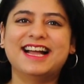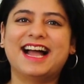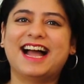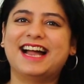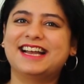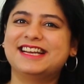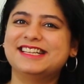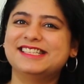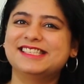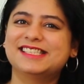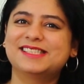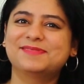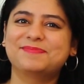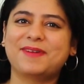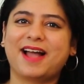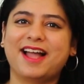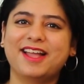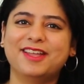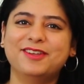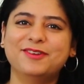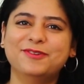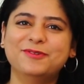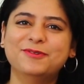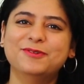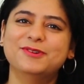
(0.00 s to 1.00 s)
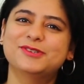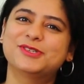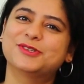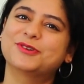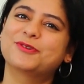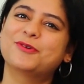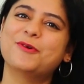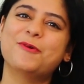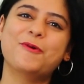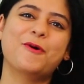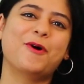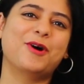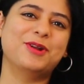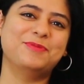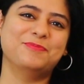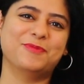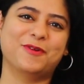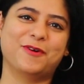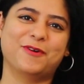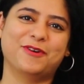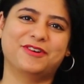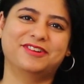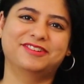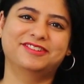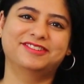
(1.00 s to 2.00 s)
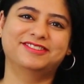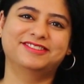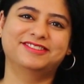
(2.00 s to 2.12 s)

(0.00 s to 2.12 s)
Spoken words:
and inspire you to go on more.